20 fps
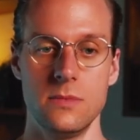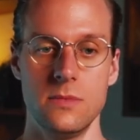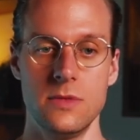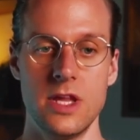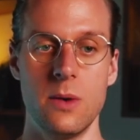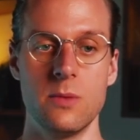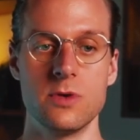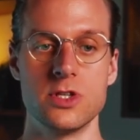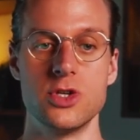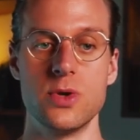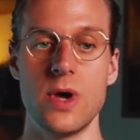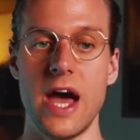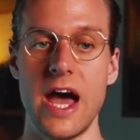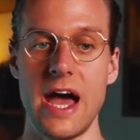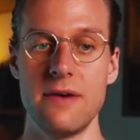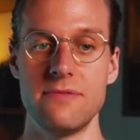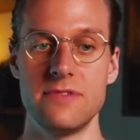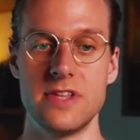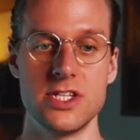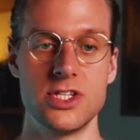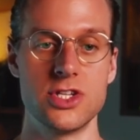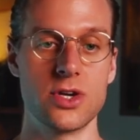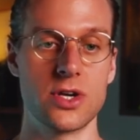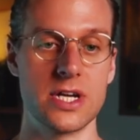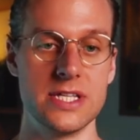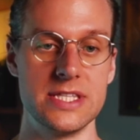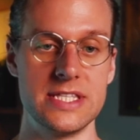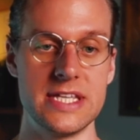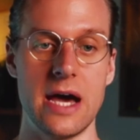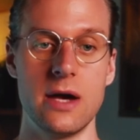Now, once you have this, you're
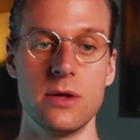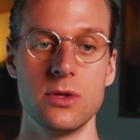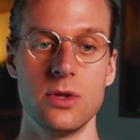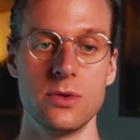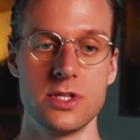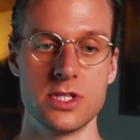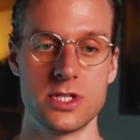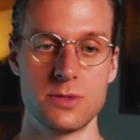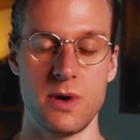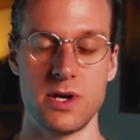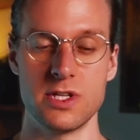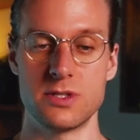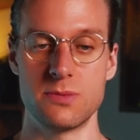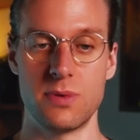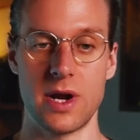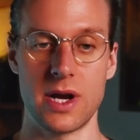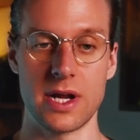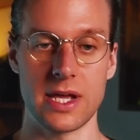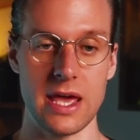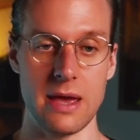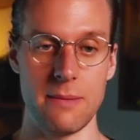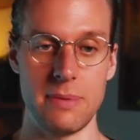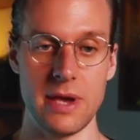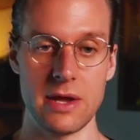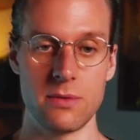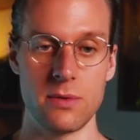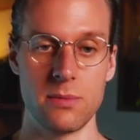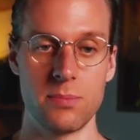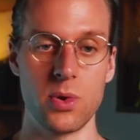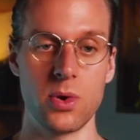gonna download the Sponsored Product
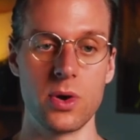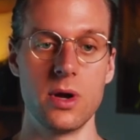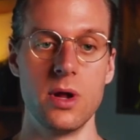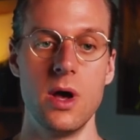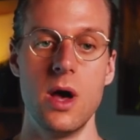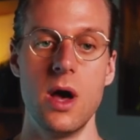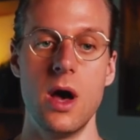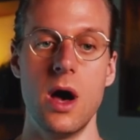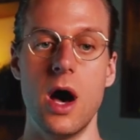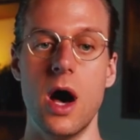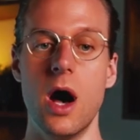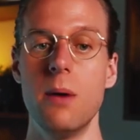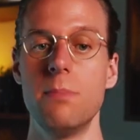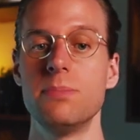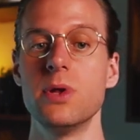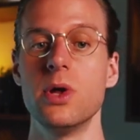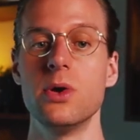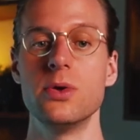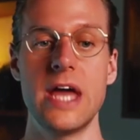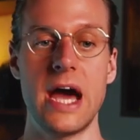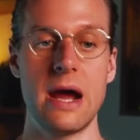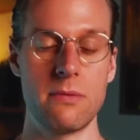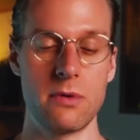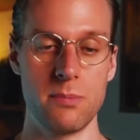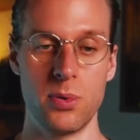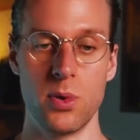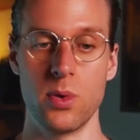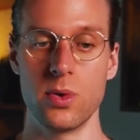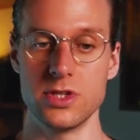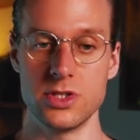Campaign Report, upload that
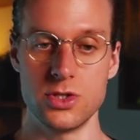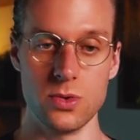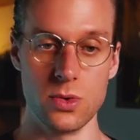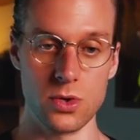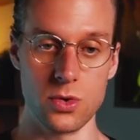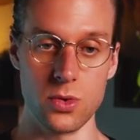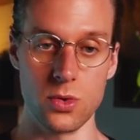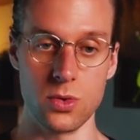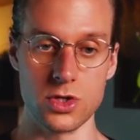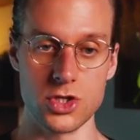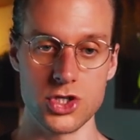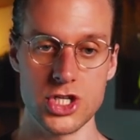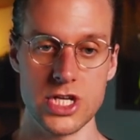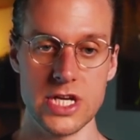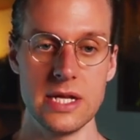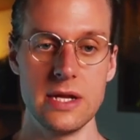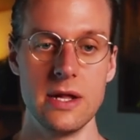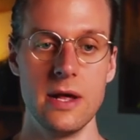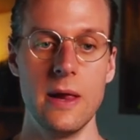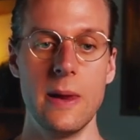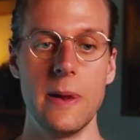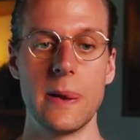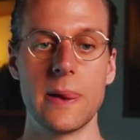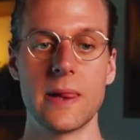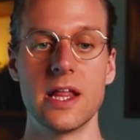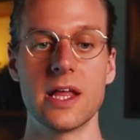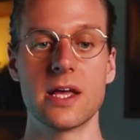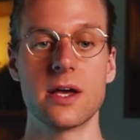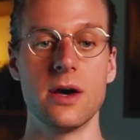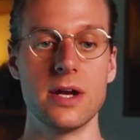report into a Google Sheet,
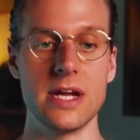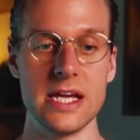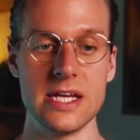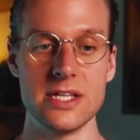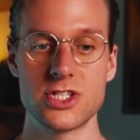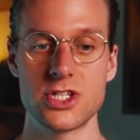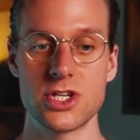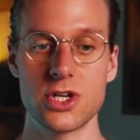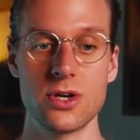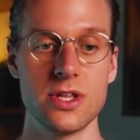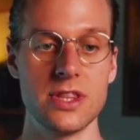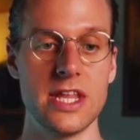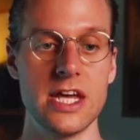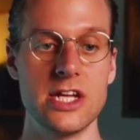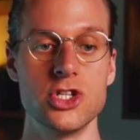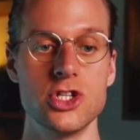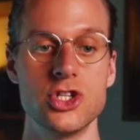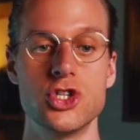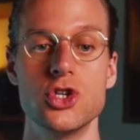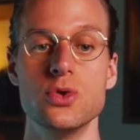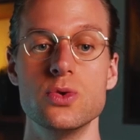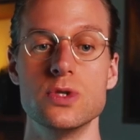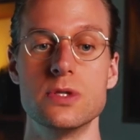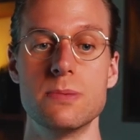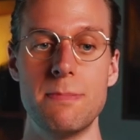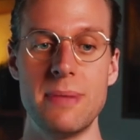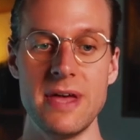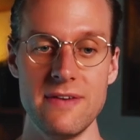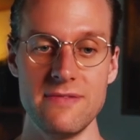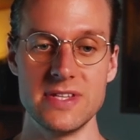click on Insert, then choose
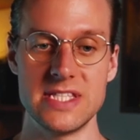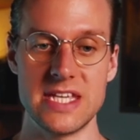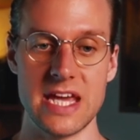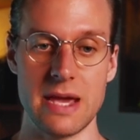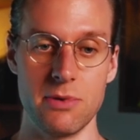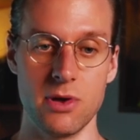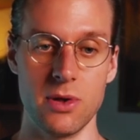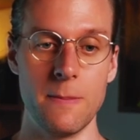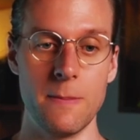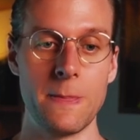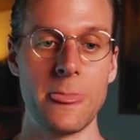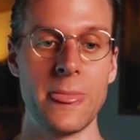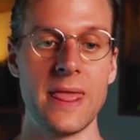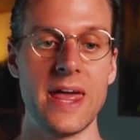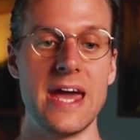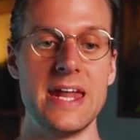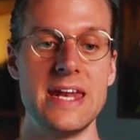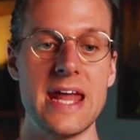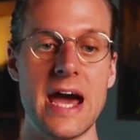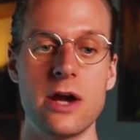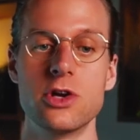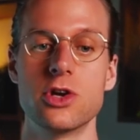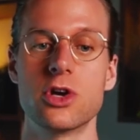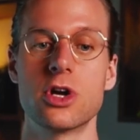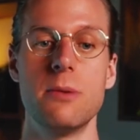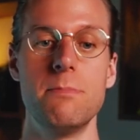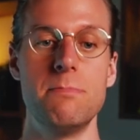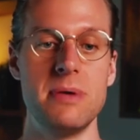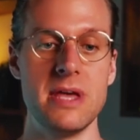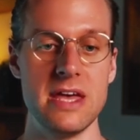Pivot Table, and now you're
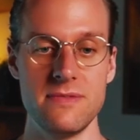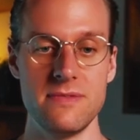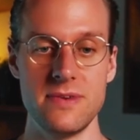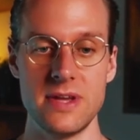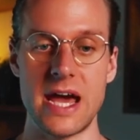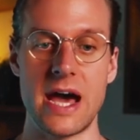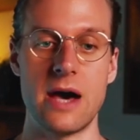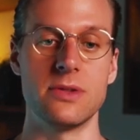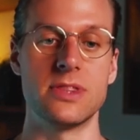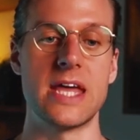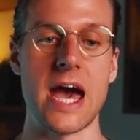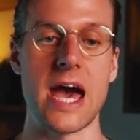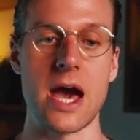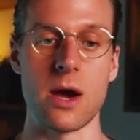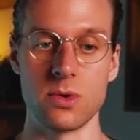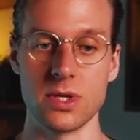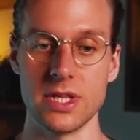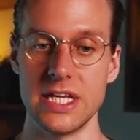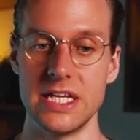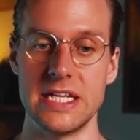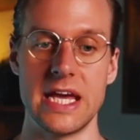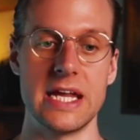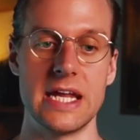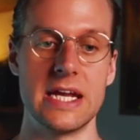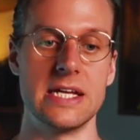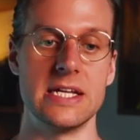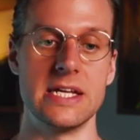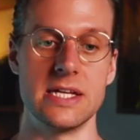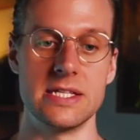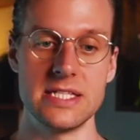gonna pivot out the hourly data
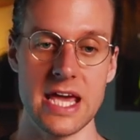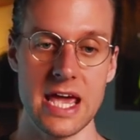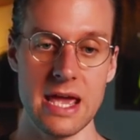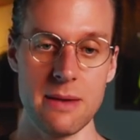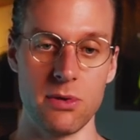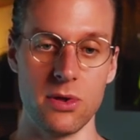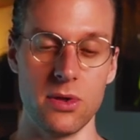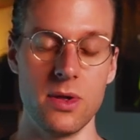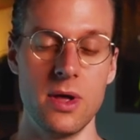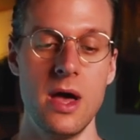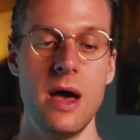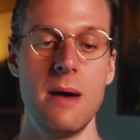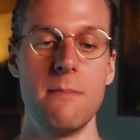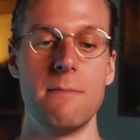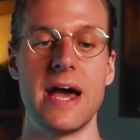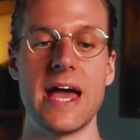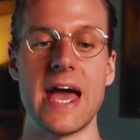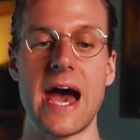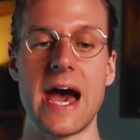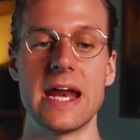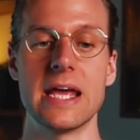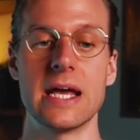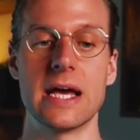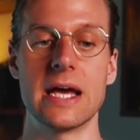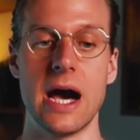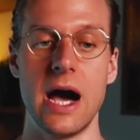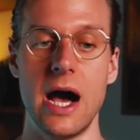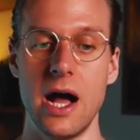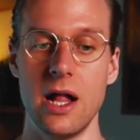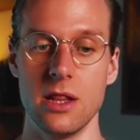in a table by adding
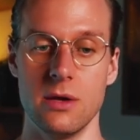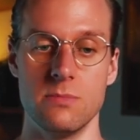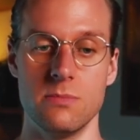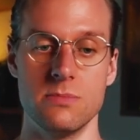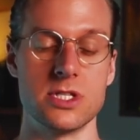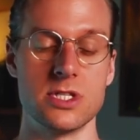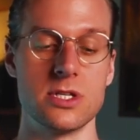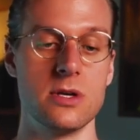columns